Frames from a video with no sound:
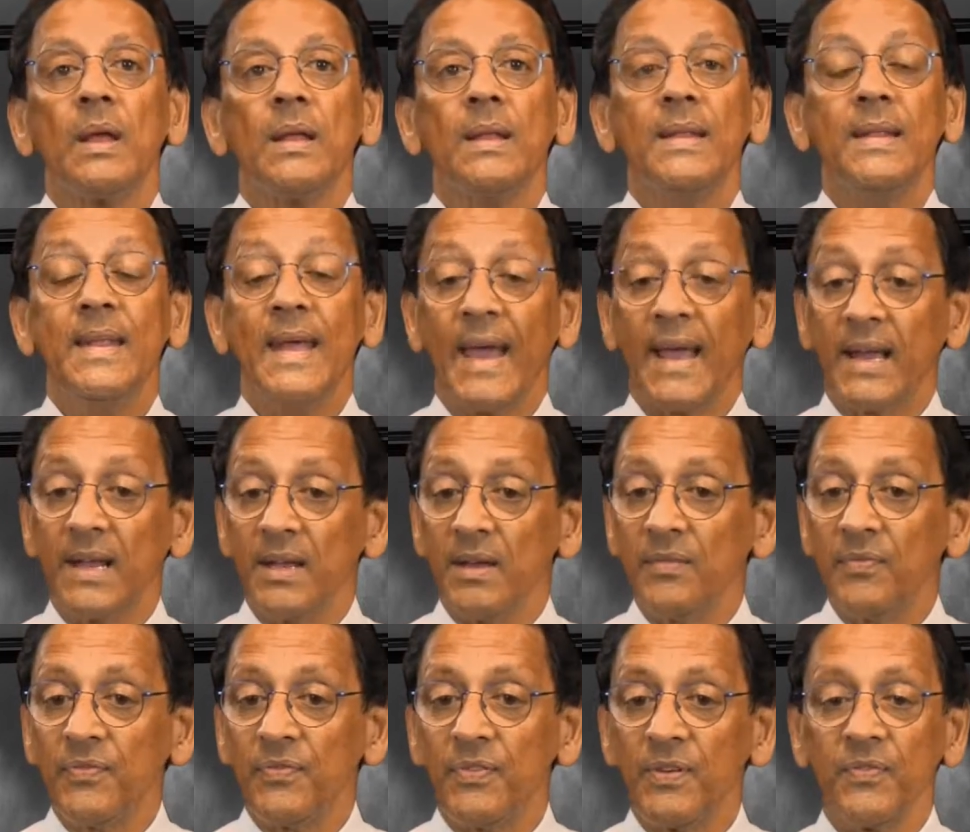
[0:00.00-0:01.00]

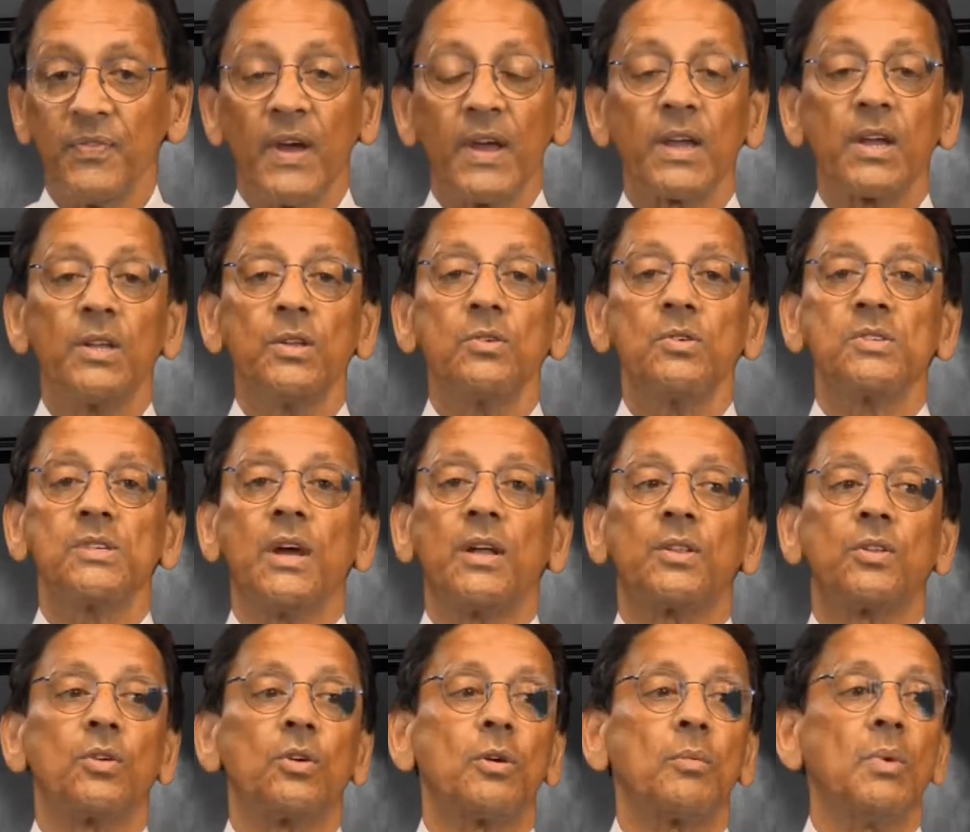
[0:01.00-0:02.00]
negative, if I can use
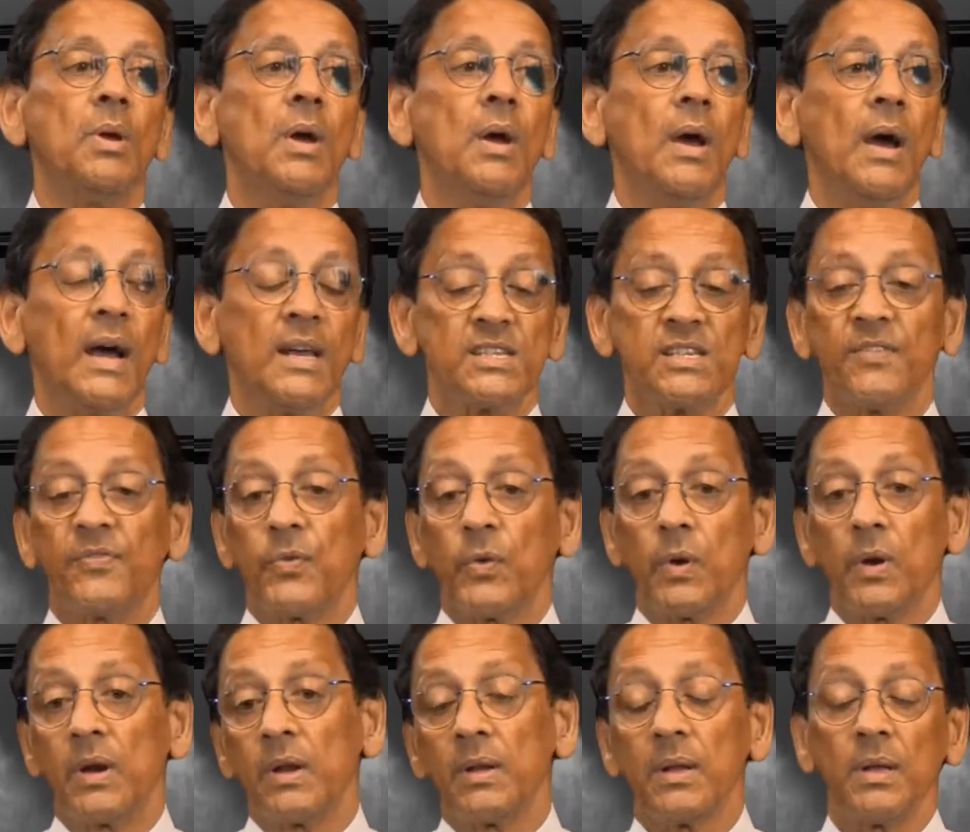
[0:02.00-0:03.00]
that term, as if
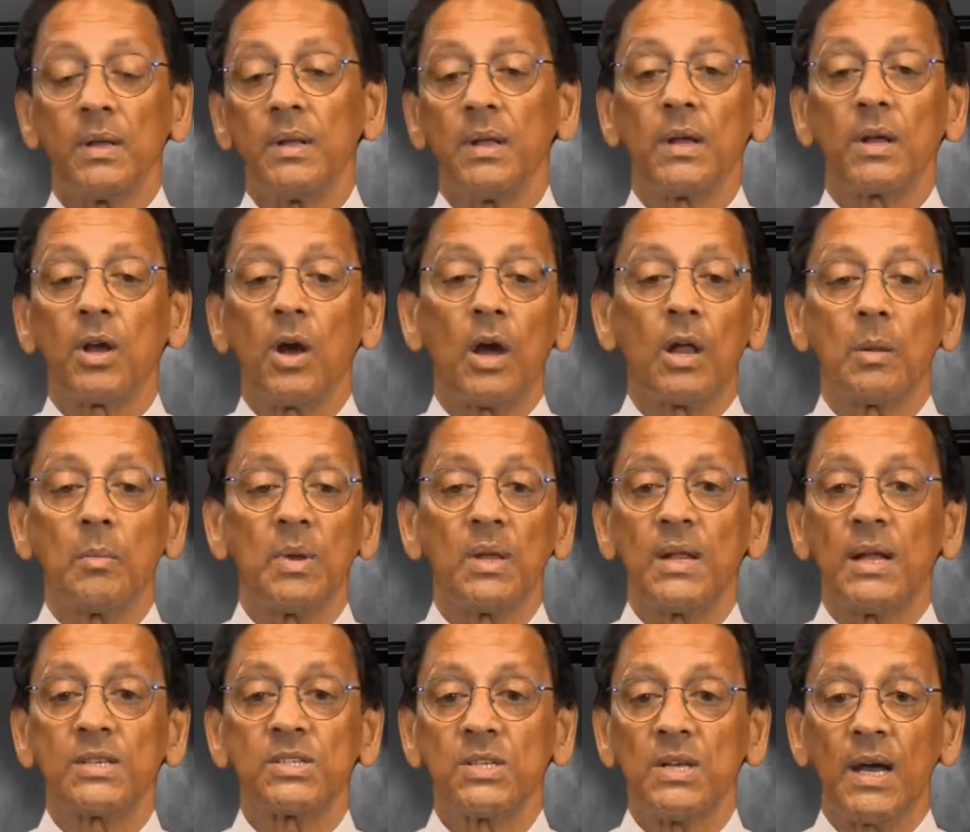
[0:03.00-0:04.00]
we're in an economy
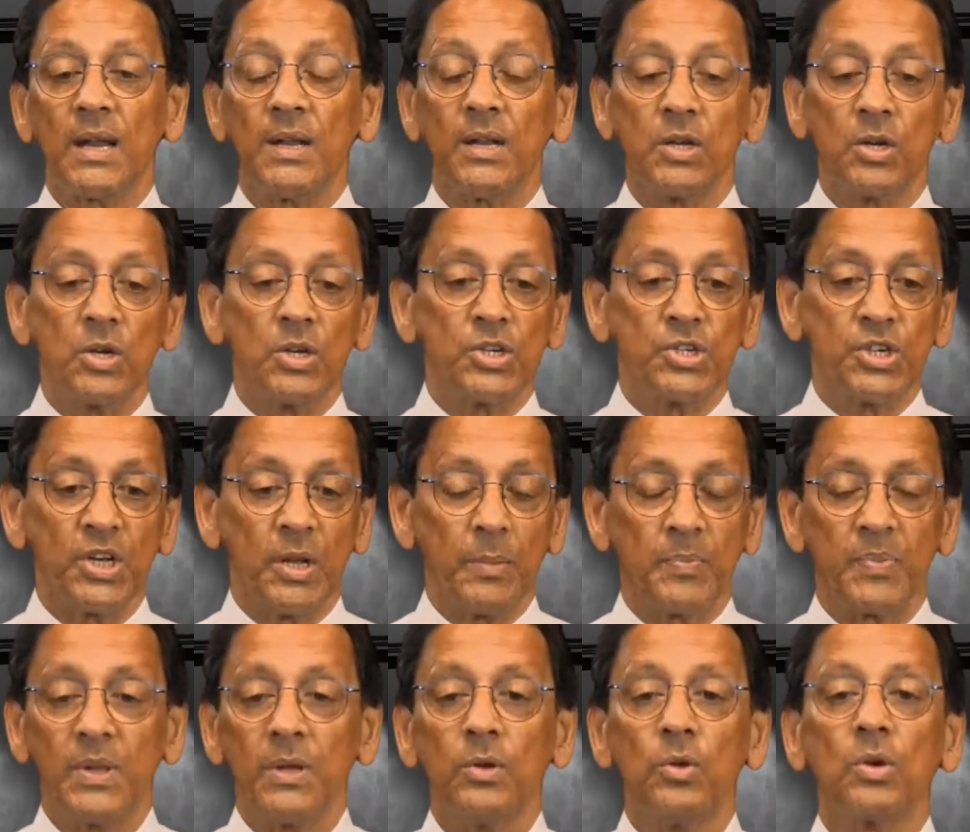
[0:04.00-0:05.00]
that's not in a good
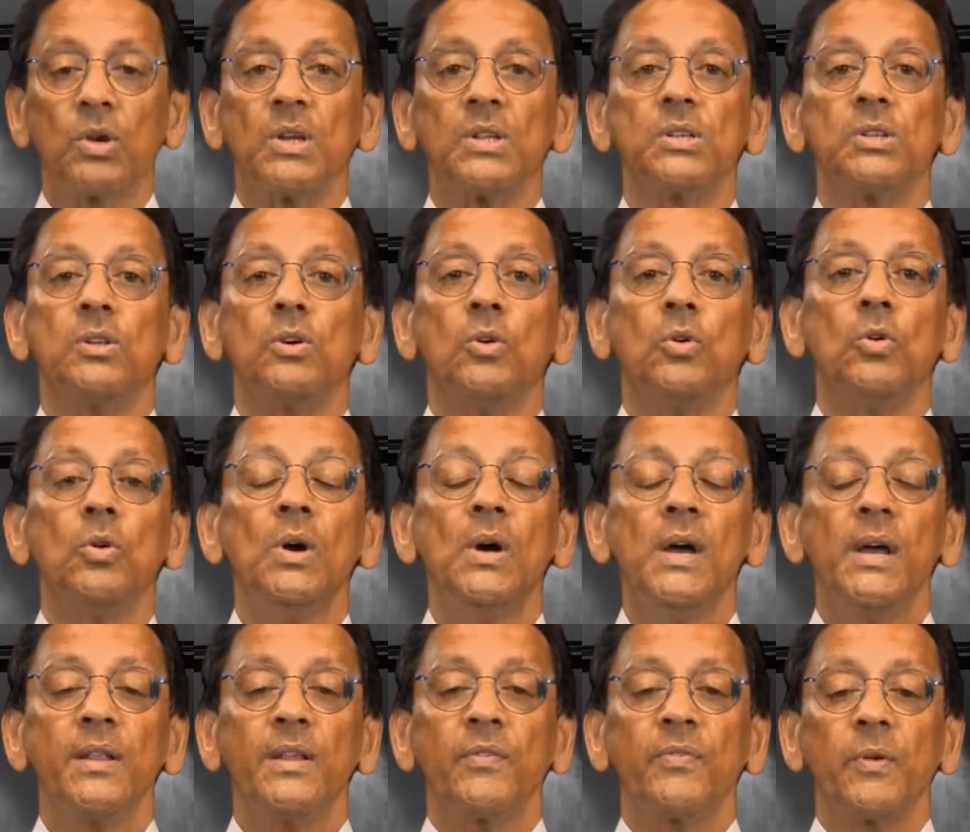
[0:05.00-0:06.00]
shape. You can know
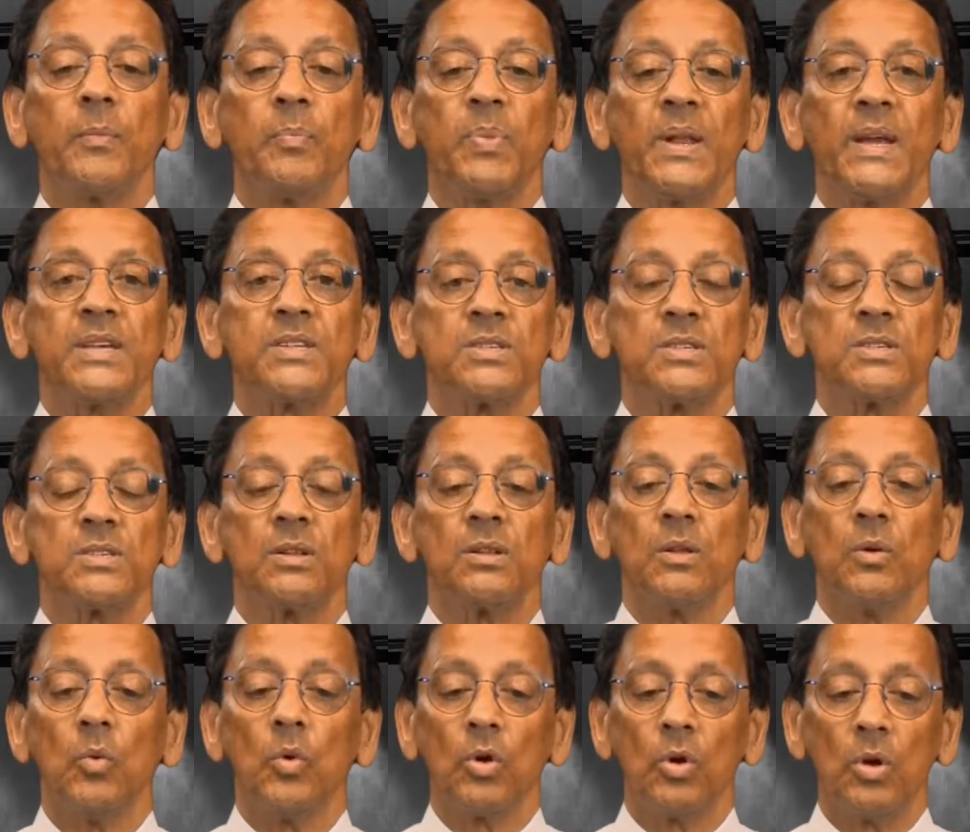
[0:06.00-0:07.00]
different places in
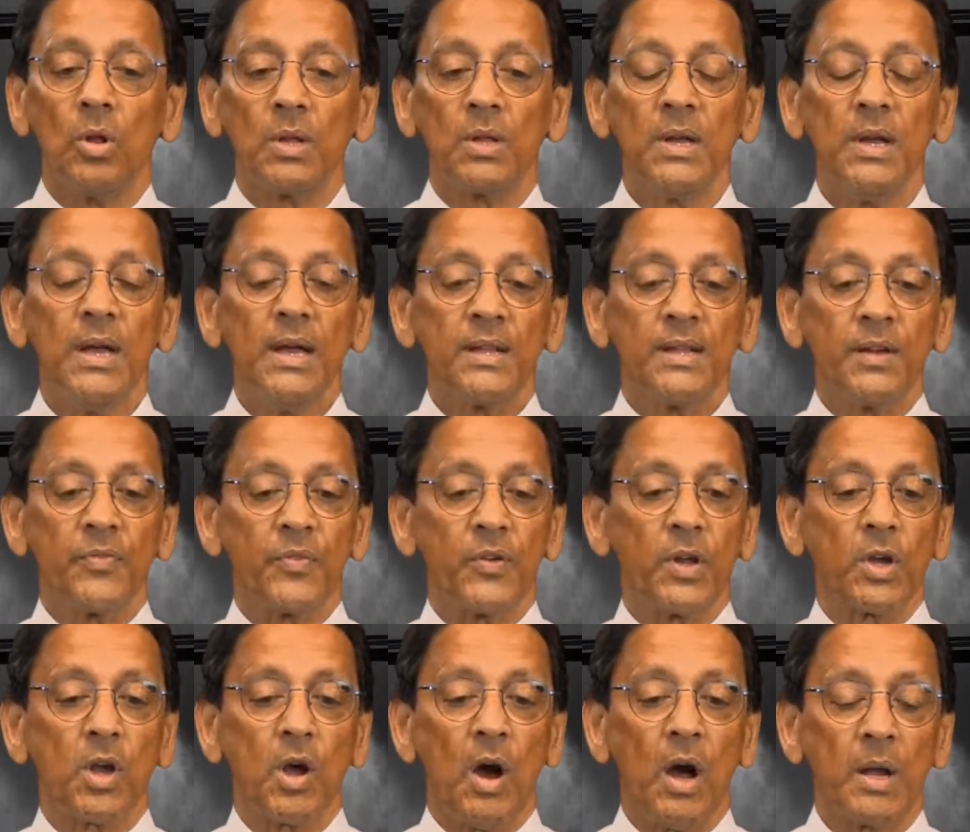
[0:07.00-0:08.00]
the world,
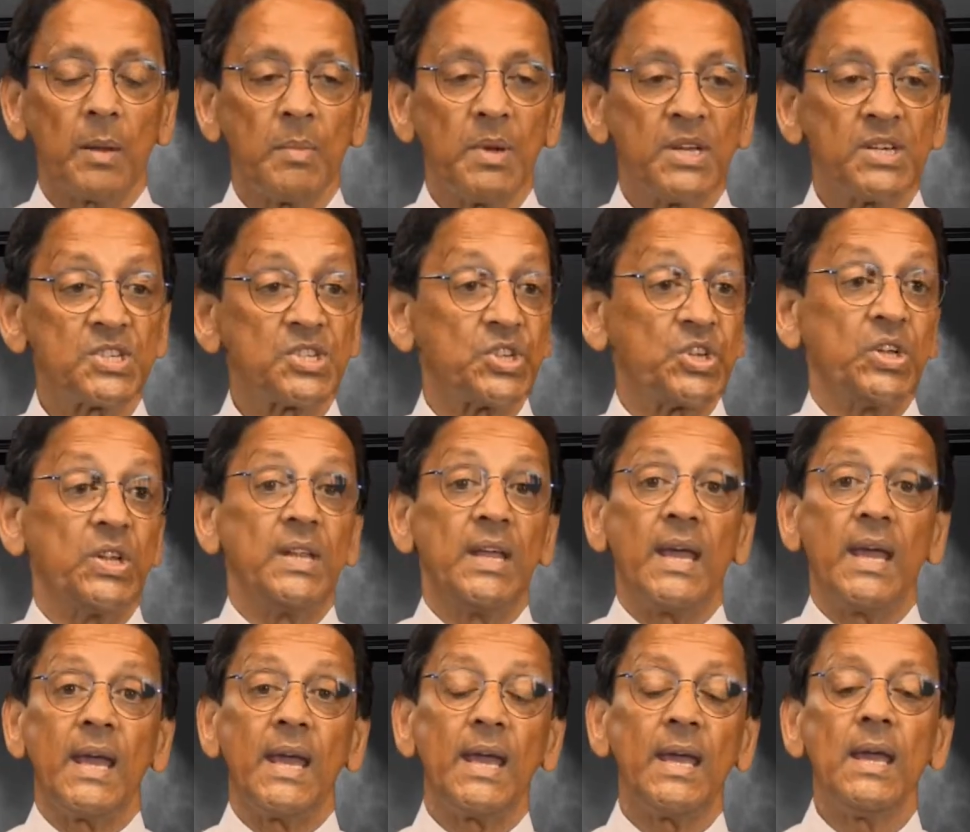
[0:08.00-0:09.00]
different economies
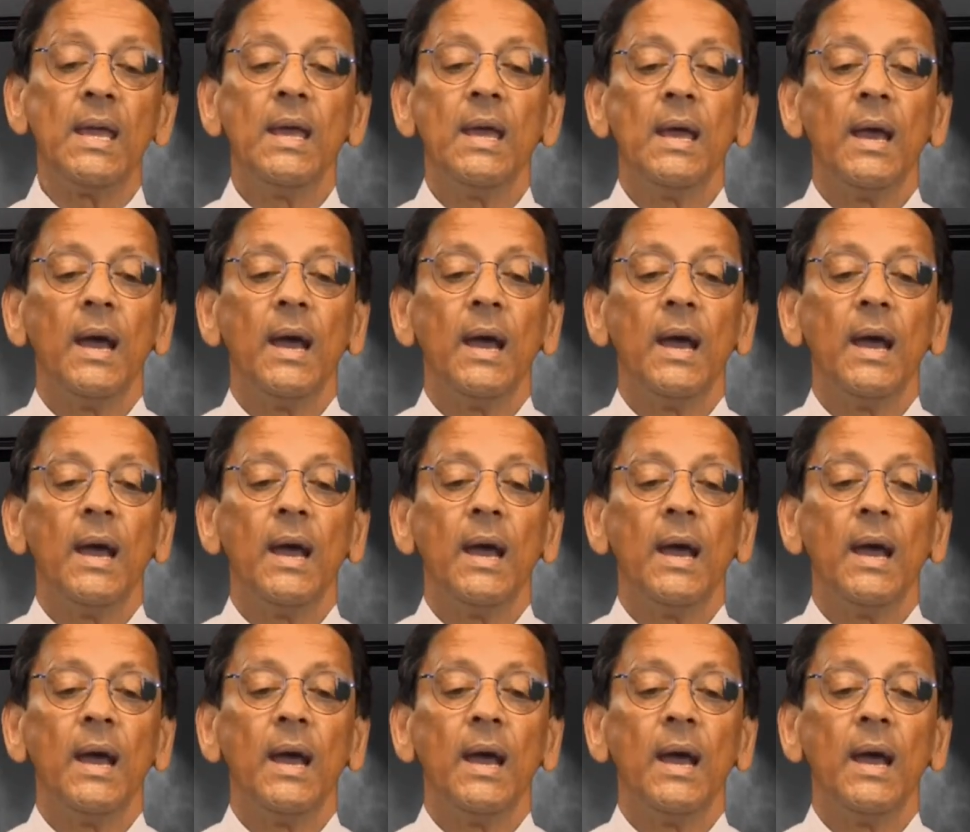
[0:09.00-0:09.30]
today,